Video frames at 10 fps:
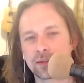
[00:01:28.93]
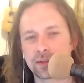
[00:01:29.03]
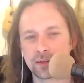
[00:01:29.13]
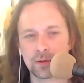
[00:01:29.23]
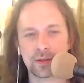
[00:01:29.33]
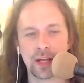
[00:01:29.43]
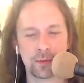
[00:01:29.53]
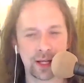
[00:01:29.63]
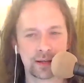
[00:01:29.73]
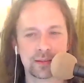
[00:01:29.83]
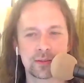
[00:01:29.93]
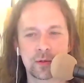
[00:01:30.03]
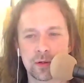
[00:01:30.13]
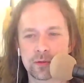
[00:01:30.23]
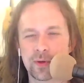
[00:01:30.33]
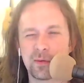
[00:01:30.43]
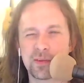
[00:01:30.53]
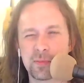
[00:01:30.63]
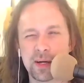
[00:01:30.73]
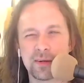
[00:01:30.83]
the local cable access course when I
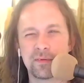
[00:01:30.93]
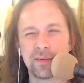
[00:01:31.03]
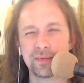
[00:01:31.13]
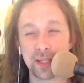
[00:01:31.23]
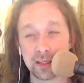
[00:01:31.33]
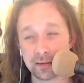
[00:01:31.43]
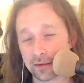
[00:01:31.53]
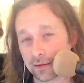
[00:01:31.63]
was about fifteen